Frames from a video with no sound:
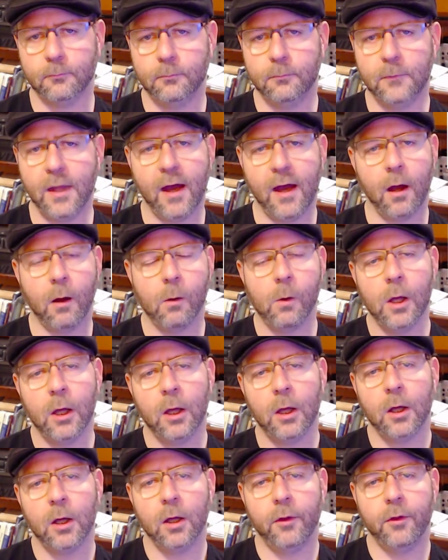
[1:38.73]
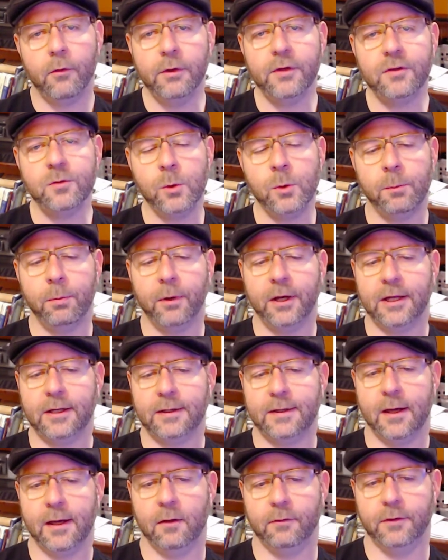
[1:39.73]
Now, the reason we break it
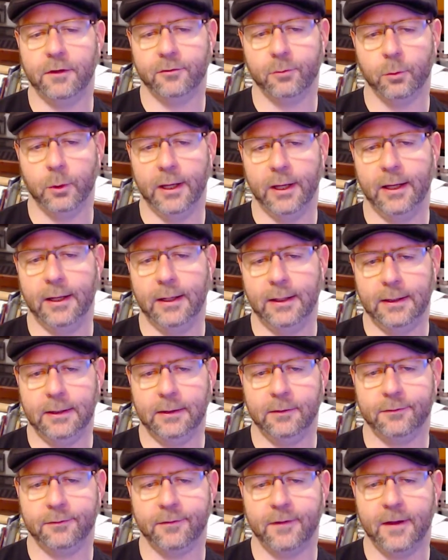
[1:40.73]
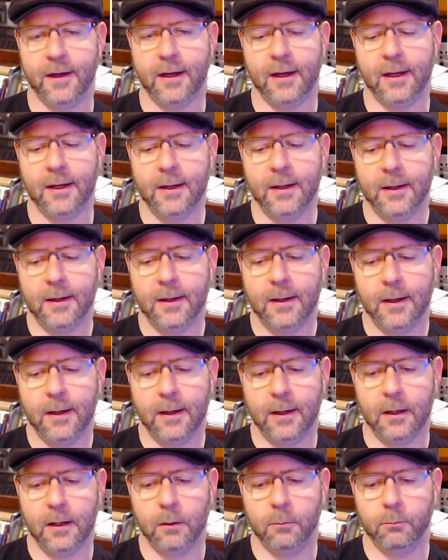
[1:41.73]
down this way is that
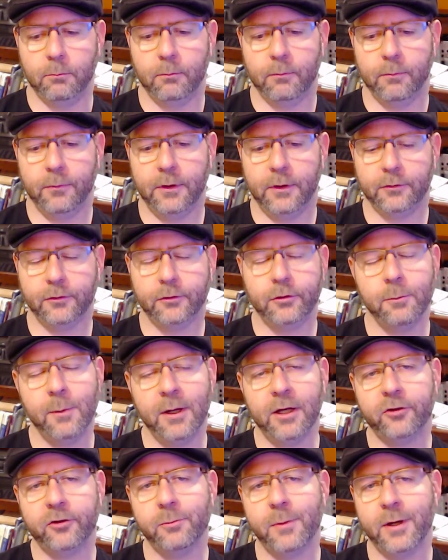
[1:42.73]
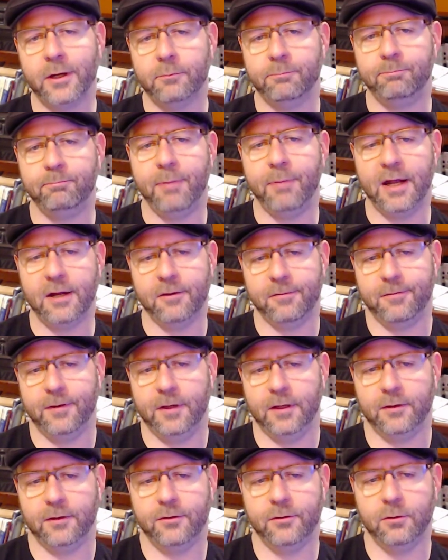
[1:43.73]
there's a tremendous amount of
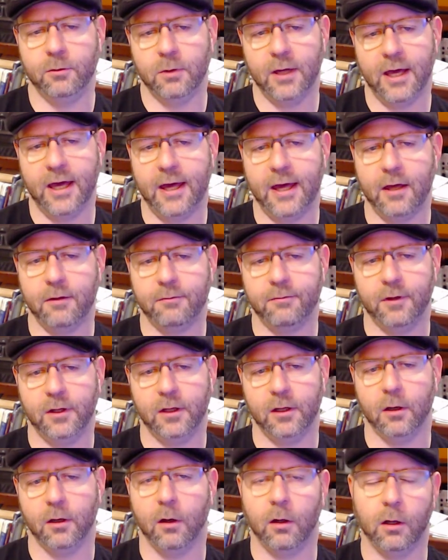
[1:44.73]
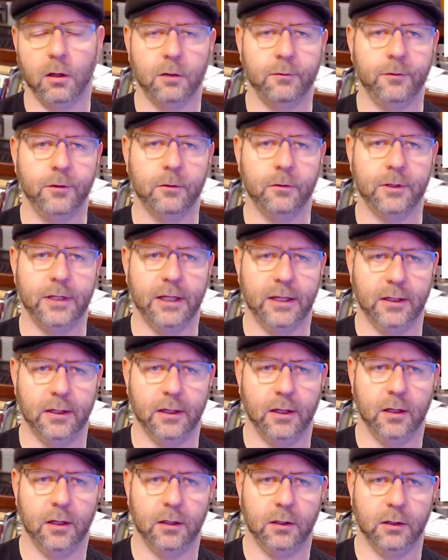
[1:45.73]
benefit to having all of your
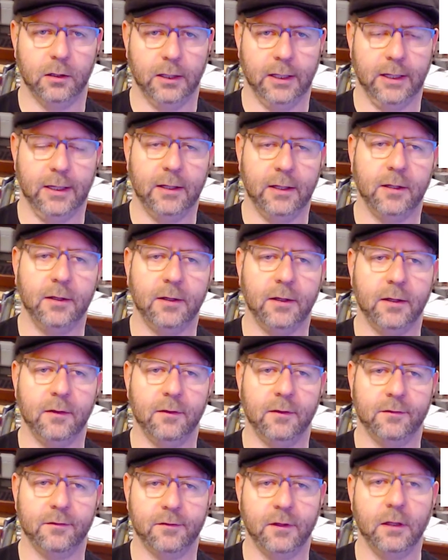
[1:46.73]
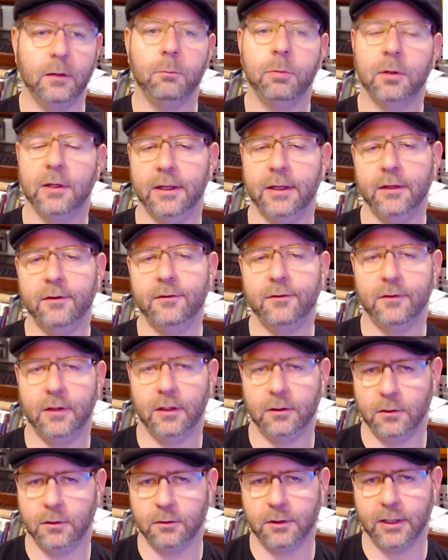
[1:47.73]
data land in the same place
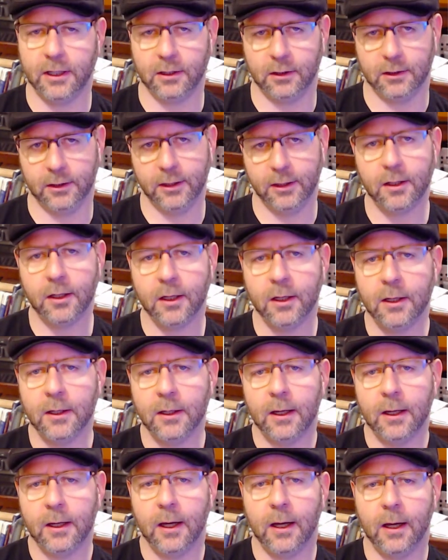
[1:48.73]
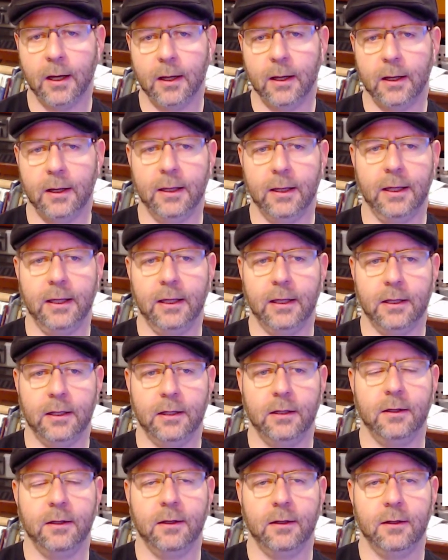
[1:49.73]
in your data lake
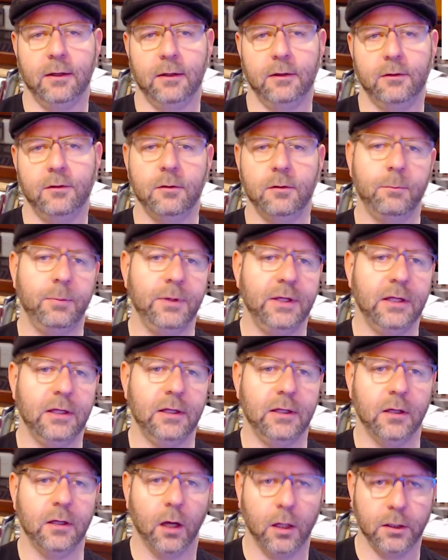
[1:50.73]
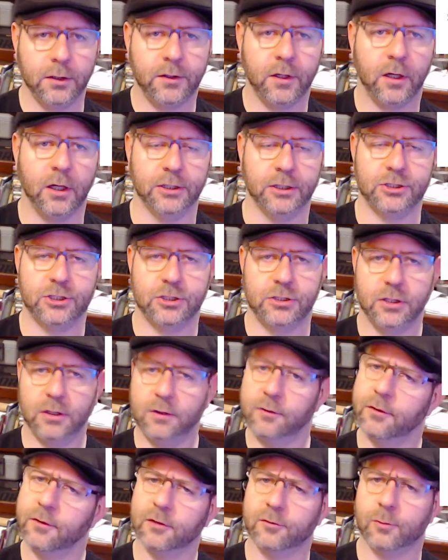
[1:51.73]
and to be untouched.
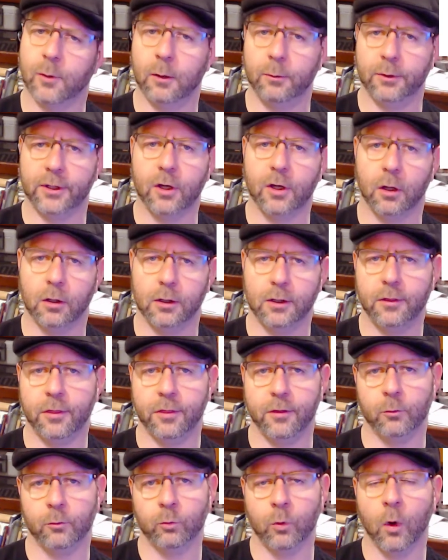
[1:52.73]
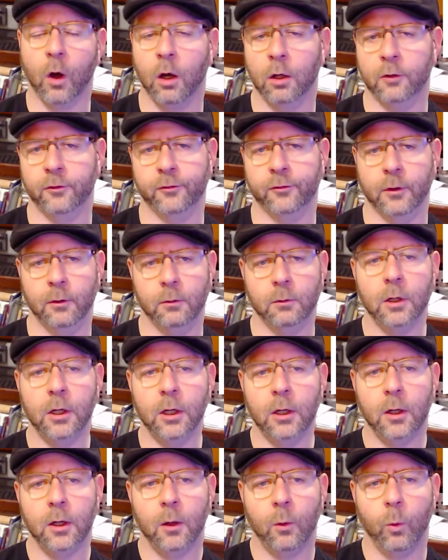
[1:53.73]
And so that's why we call it the raw zone,
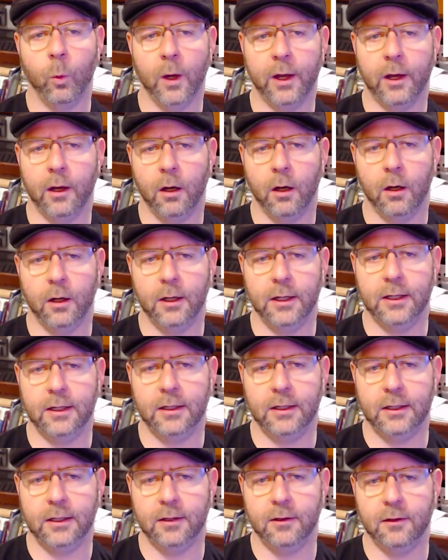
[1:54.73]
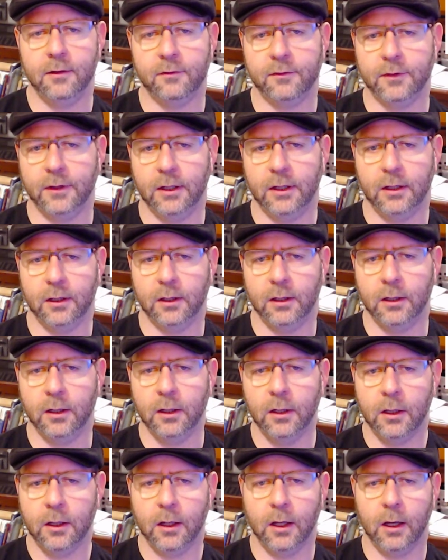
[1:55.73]
where it is
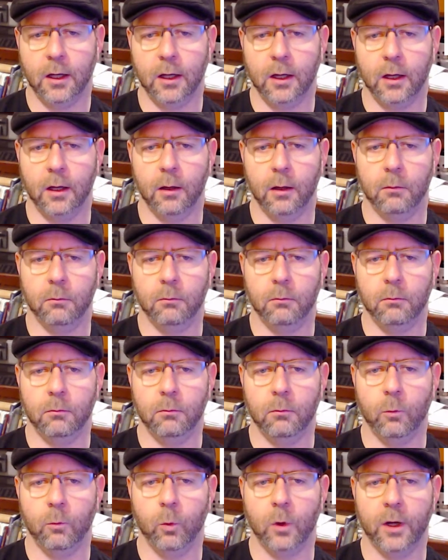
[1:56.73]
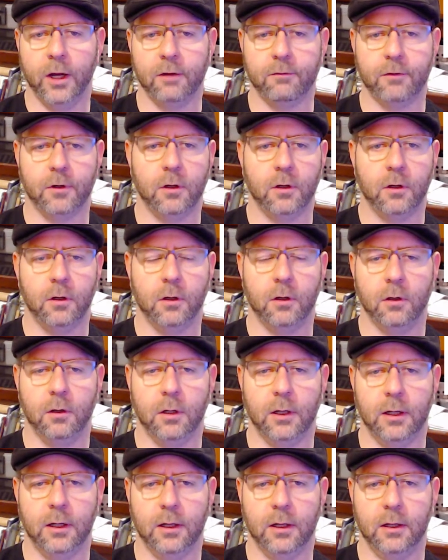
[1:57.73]
in
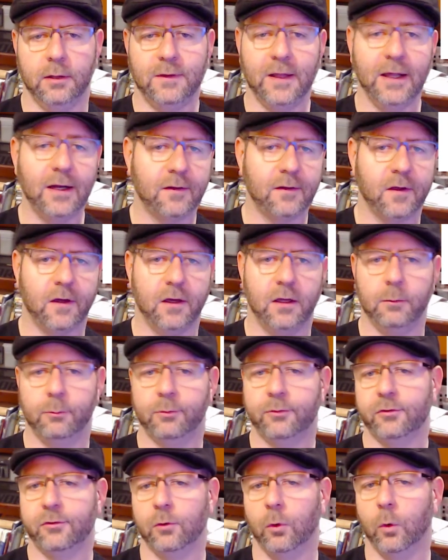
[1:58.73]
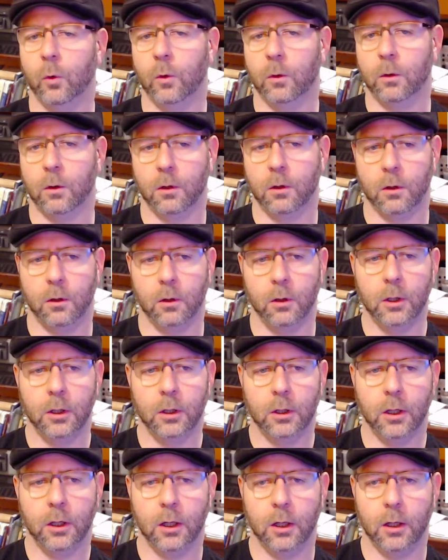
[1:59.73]
whatever data types or
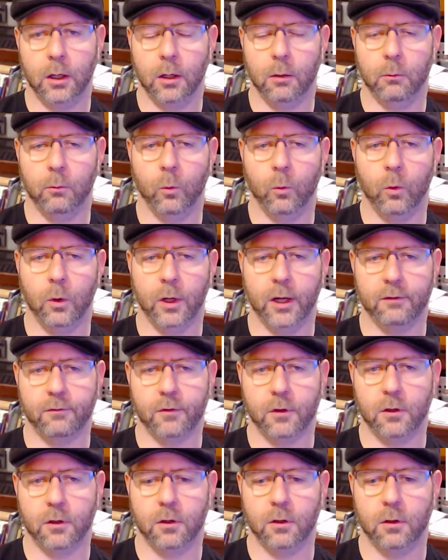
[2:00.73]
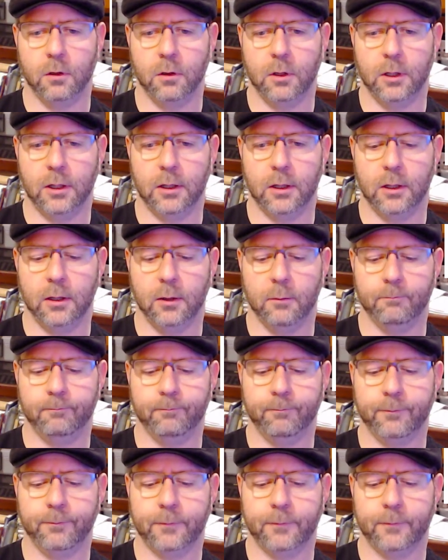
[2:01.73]
whatever